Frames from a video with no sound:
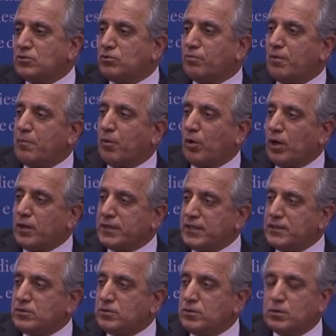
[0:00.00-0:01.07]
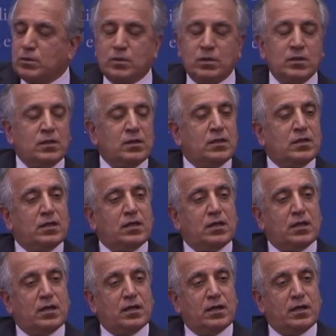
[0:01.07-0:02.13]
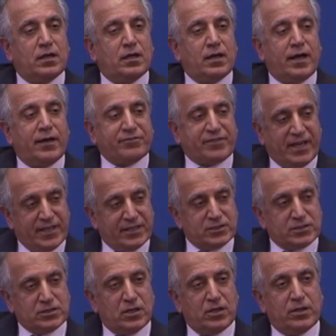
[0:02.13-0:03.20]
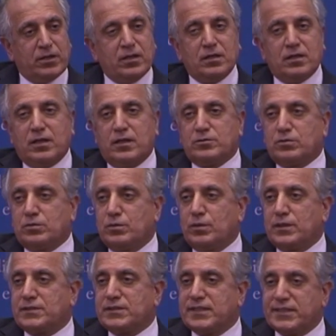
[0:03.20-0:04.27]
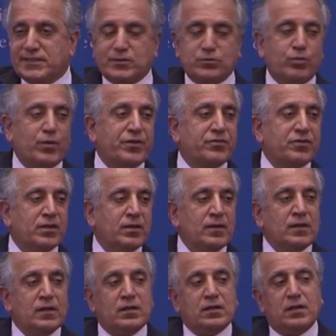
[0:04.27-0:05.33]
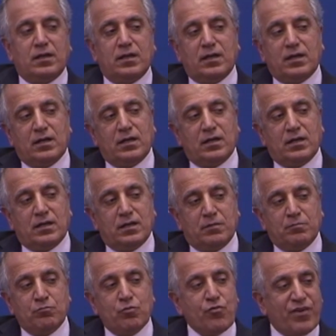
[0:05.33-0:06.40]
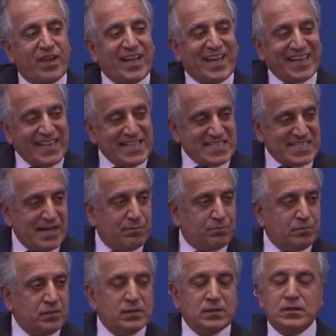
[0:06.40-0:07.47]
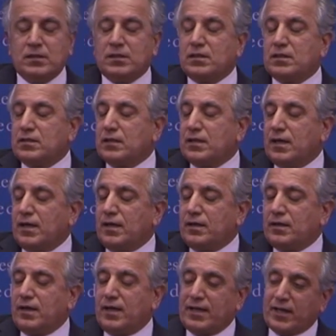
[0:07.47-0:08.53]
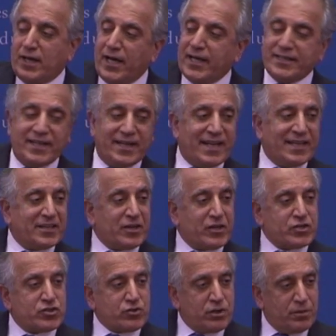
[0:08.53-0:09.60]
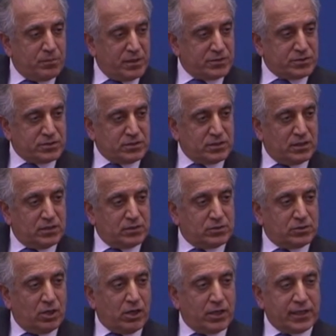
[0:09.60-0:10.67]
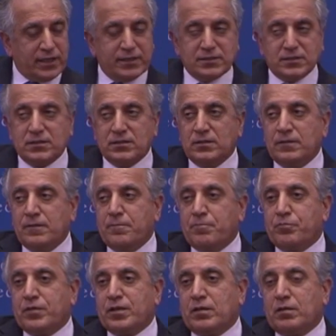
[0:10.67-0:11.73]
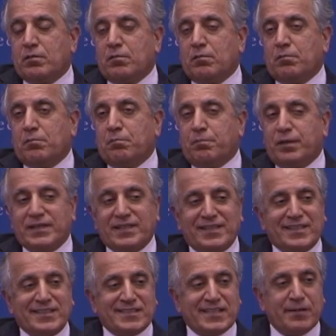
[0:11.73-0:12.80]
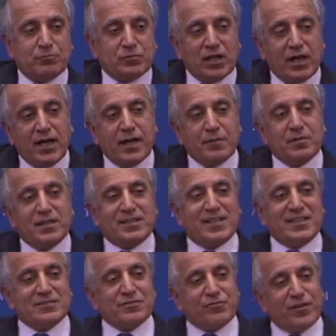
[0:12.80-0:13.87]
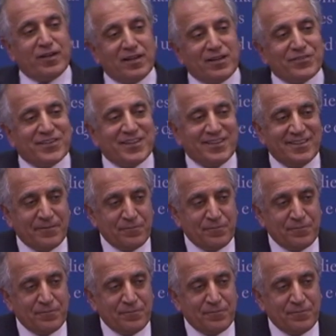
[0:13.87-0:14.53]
to be brought into Afghanistan to assist with moving against some al-Qaeda and other extremist targets. But at the same time, it has felt